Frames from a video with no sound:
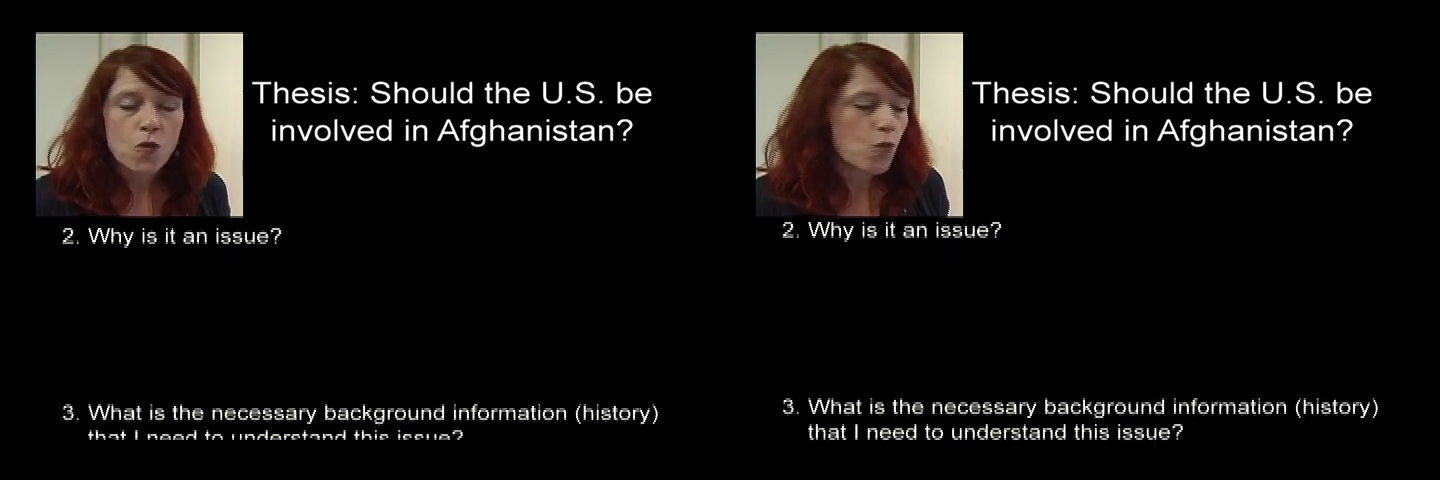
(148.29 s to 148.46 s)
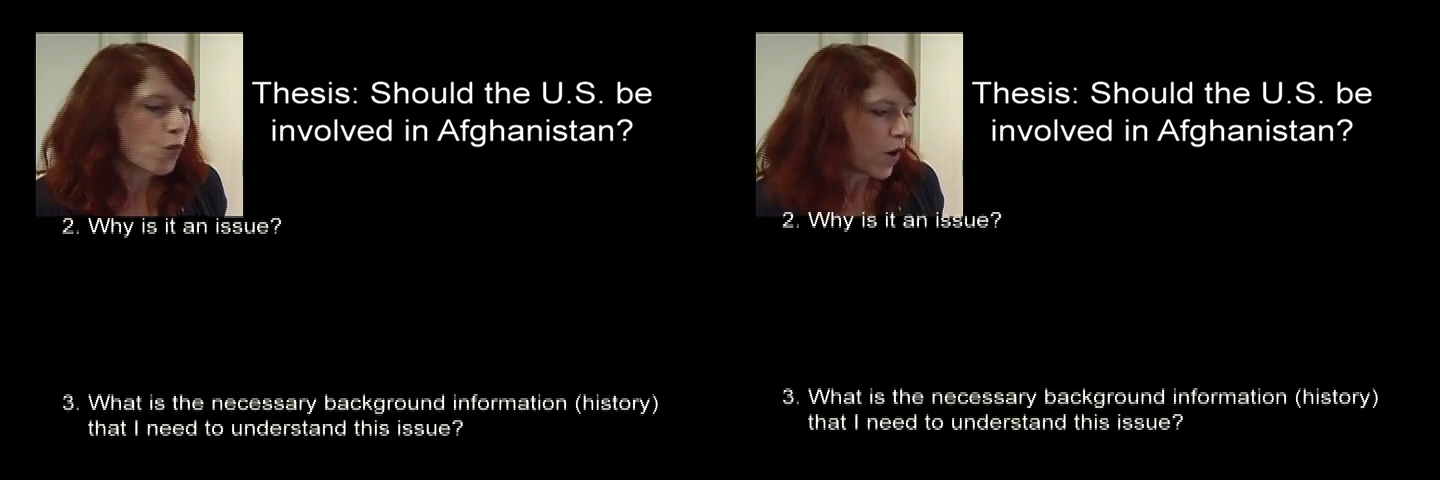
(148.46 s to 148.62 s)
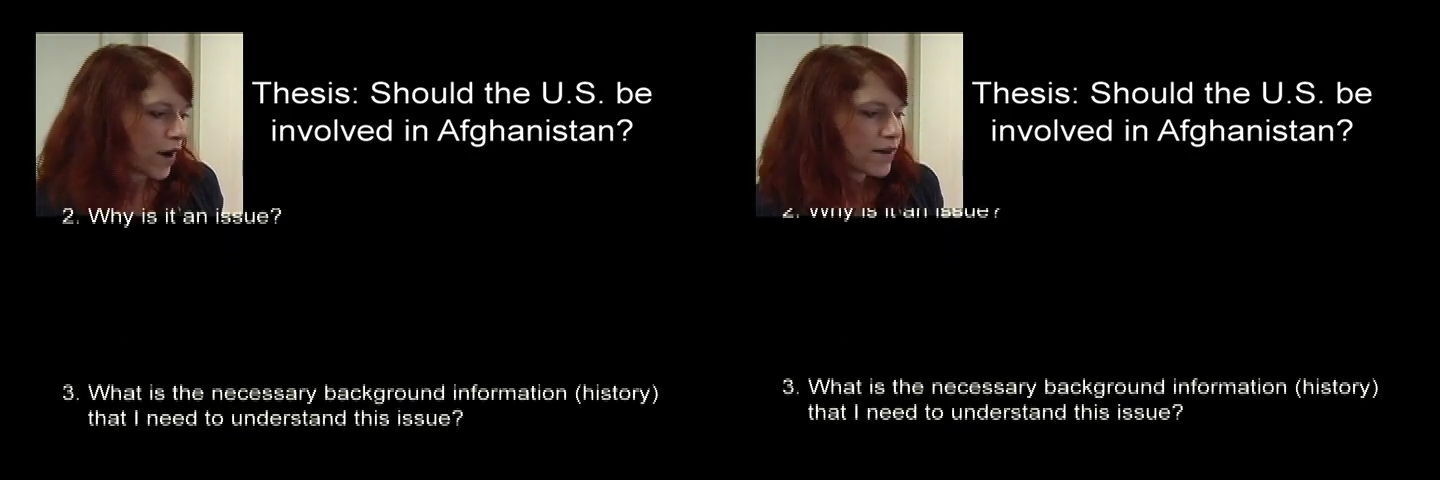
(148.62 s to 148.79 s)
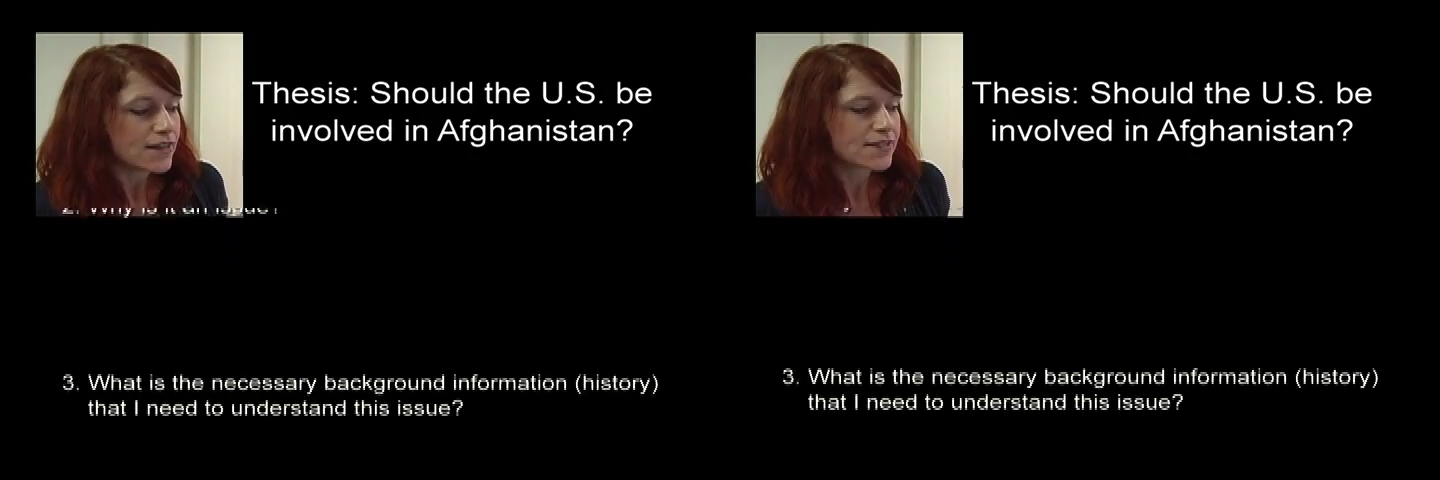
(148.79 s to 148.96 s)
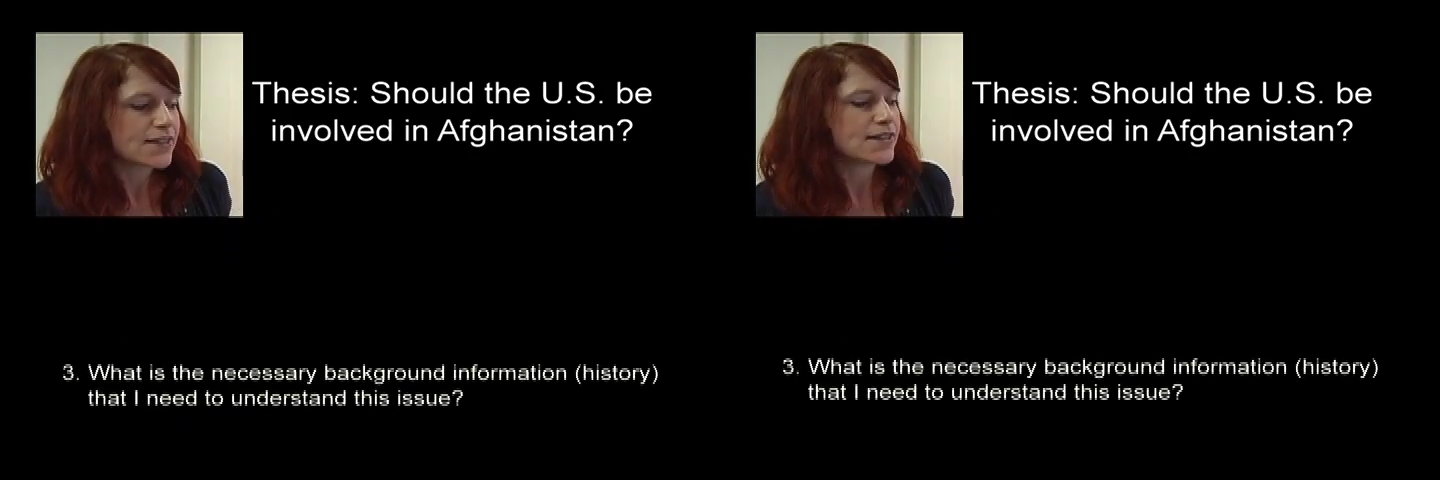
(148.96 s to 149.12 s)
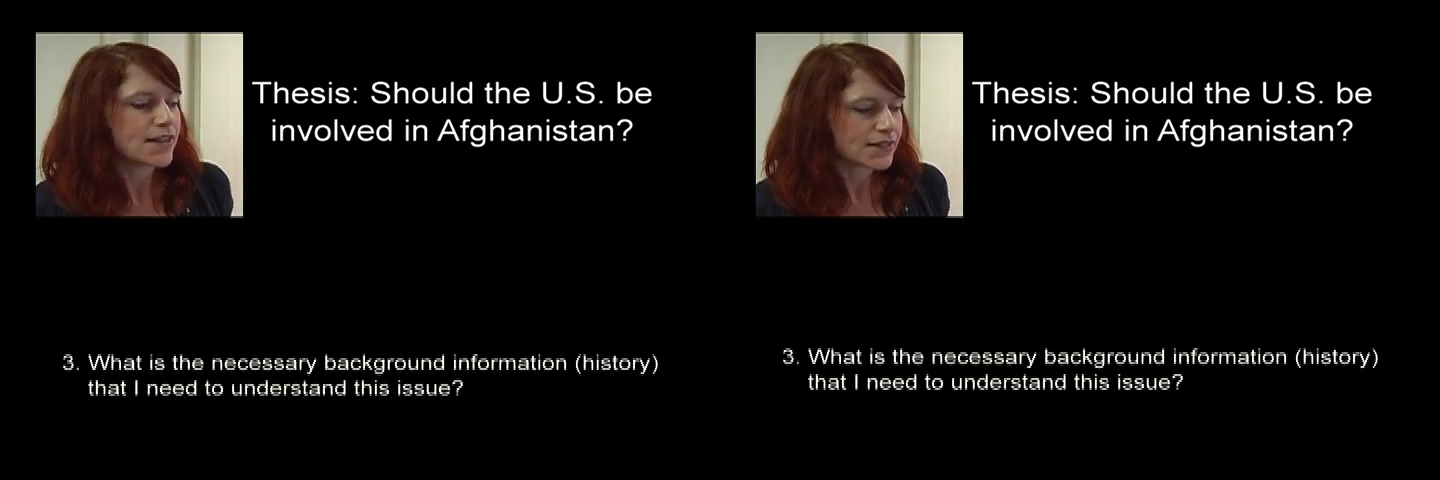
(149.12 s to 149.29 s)
What is
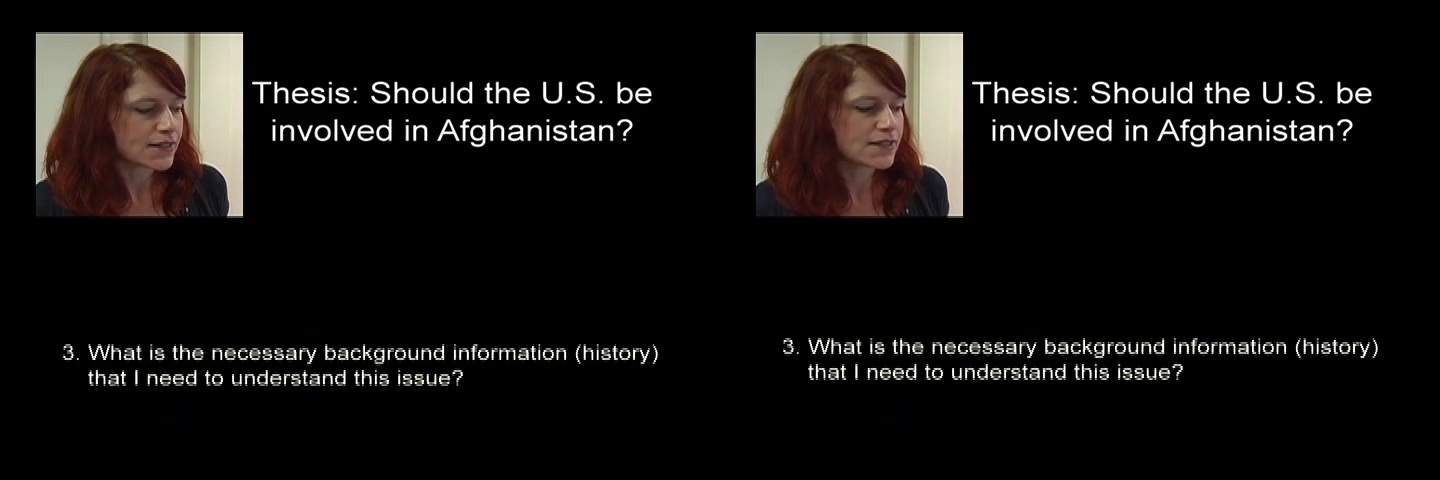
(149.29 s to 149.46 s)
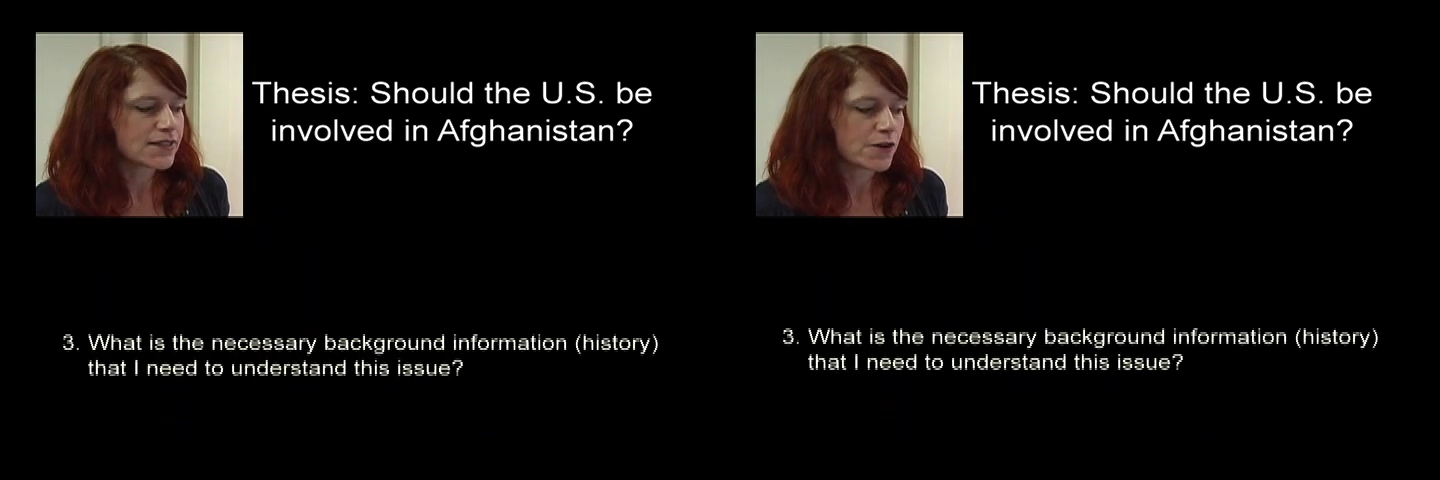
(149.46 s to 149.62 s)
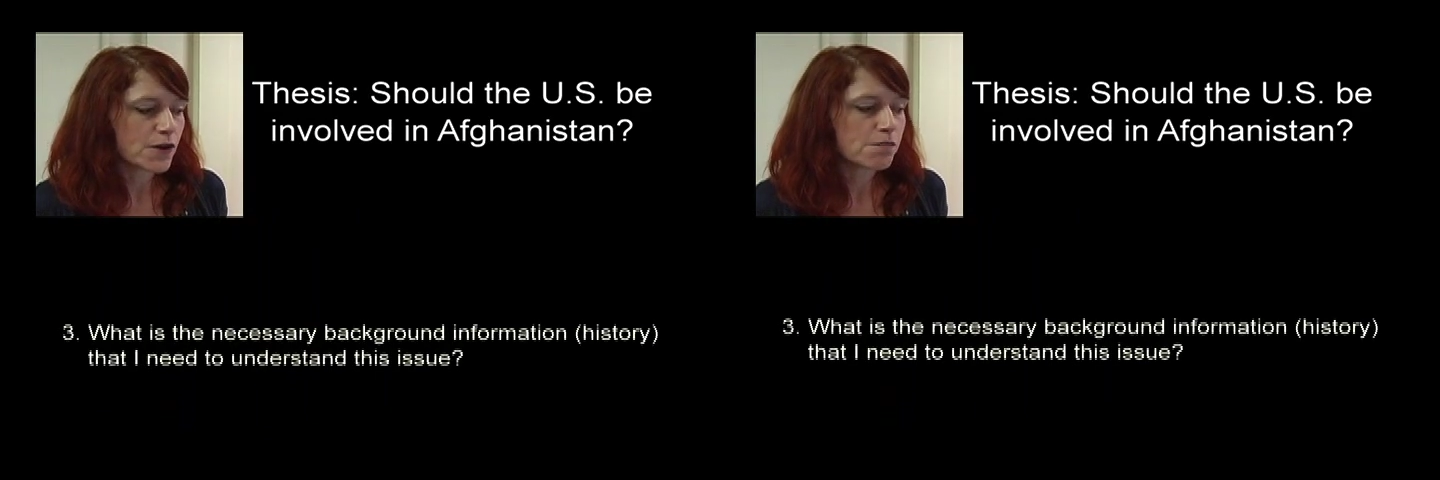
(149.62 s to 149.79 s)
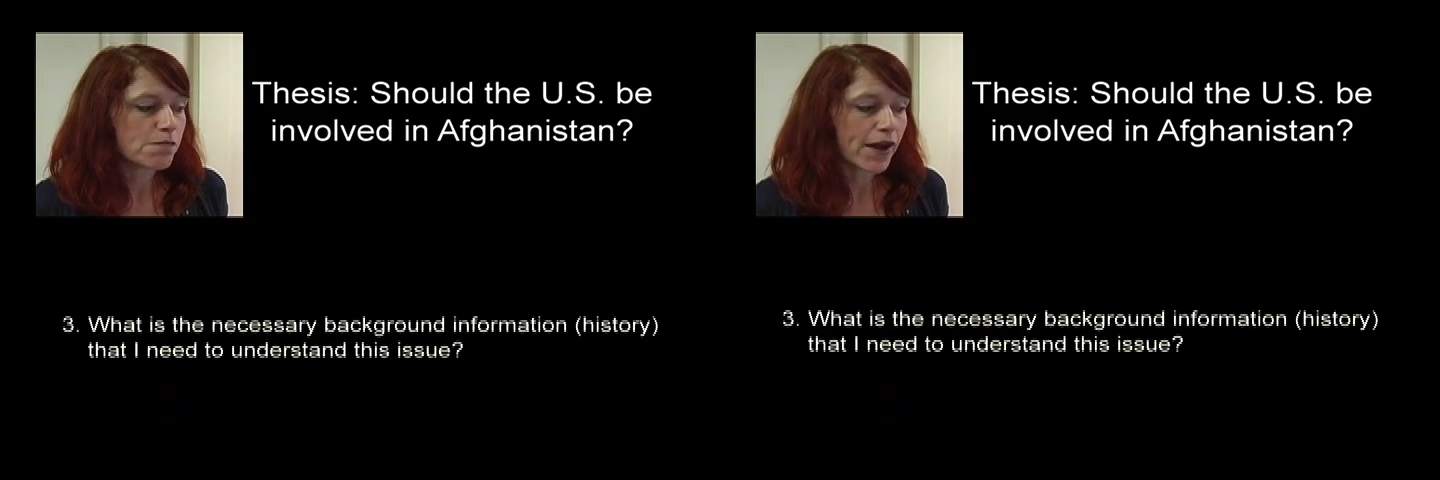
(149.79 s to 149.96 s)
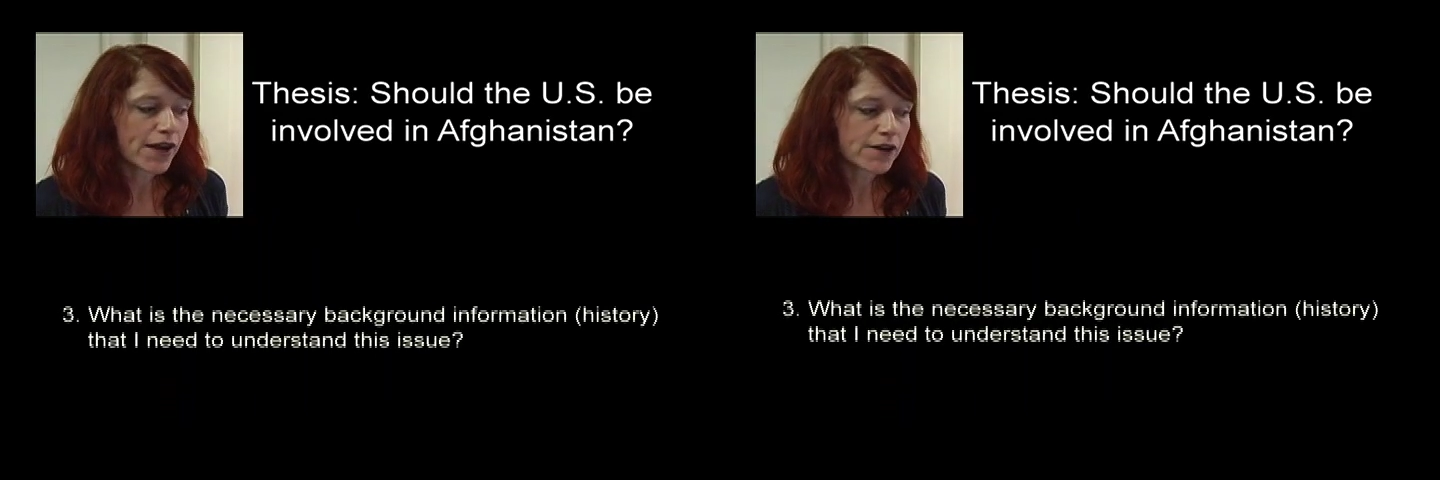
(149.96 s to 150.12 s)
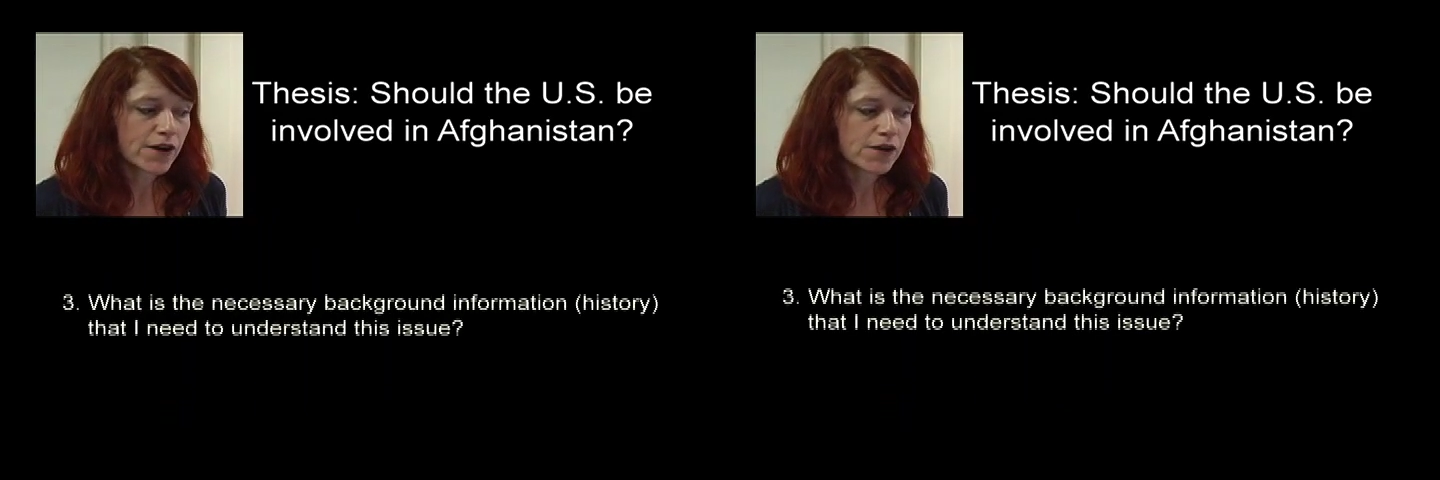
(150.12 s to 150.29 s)
the necessary
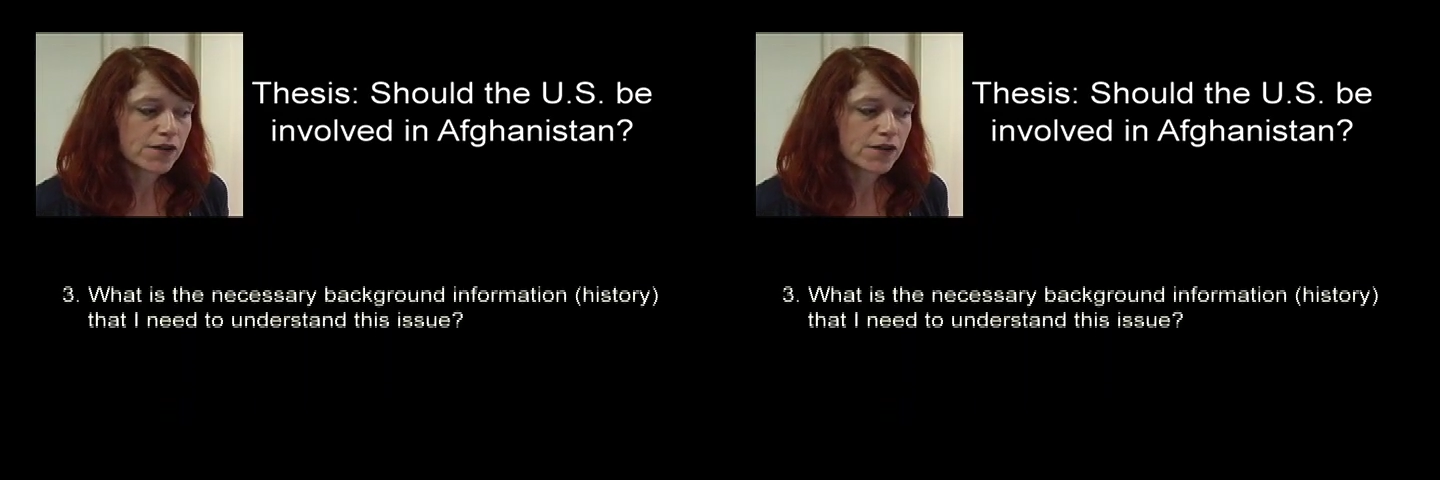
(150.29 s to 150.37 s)
background